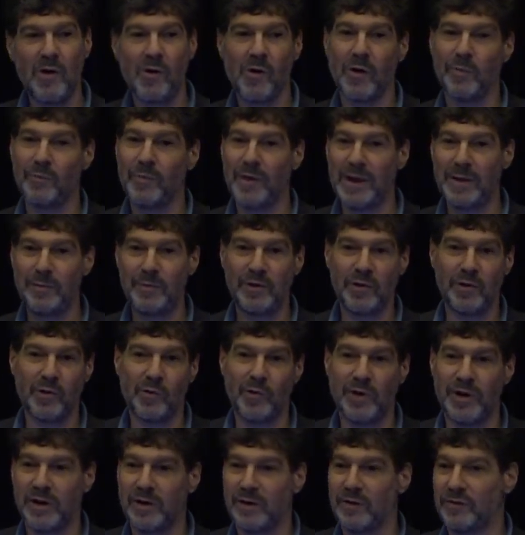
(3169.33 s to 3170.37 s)
Or maybe you're
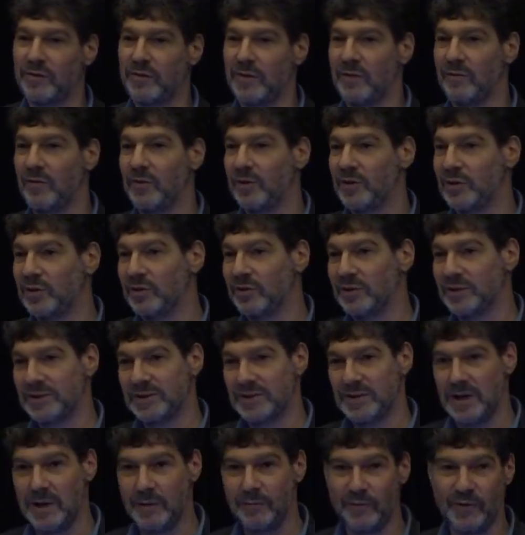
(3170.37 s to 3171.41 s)
going to discover that your
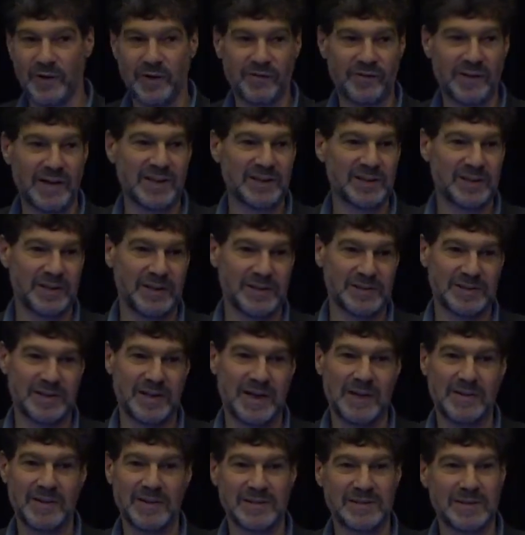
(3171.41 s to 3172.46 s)
discomfort is actually a
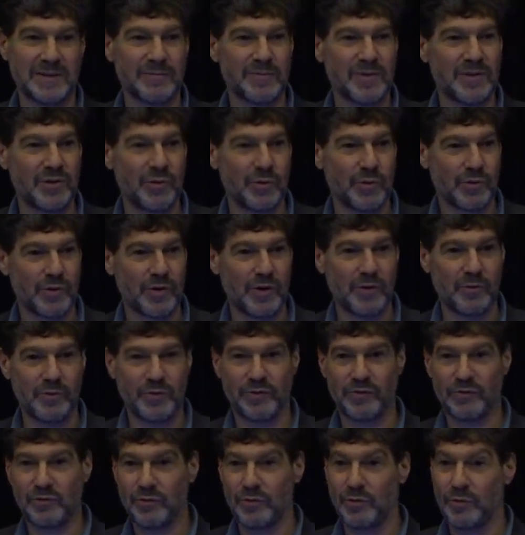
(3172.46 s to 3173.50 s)
sign that something you thought
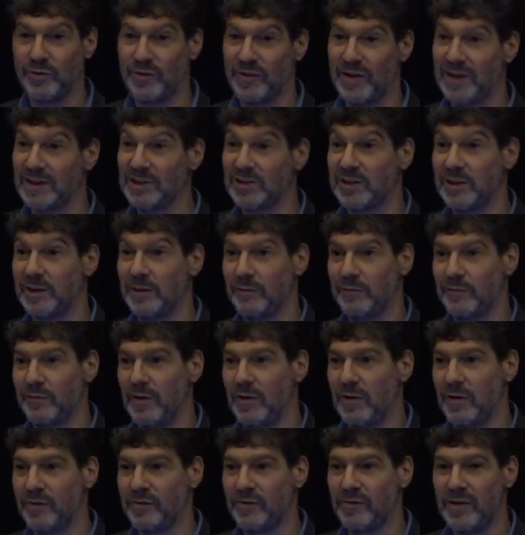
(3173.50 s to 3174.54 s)
was true is actually
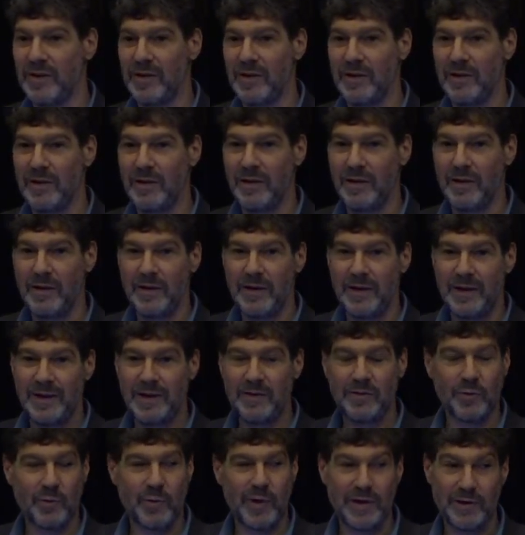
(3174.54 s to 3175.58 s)
false.
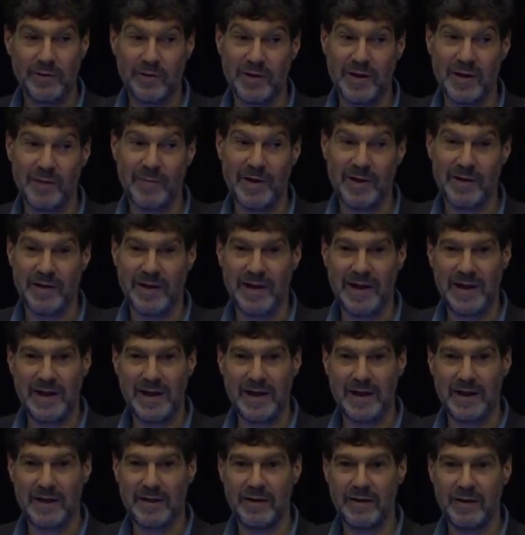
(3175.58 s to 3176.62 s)
Either way, you come out
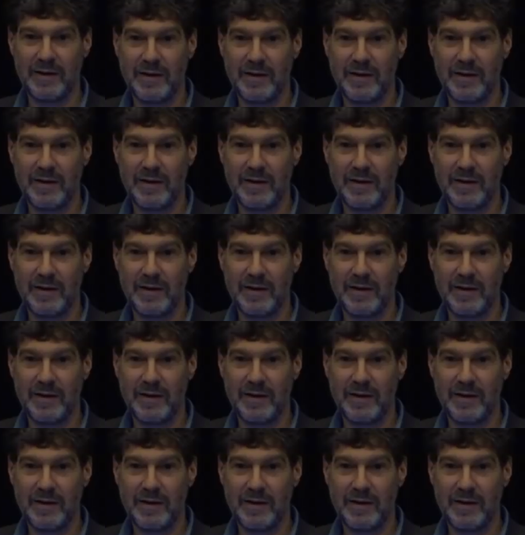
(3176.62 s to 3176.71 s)
ahead.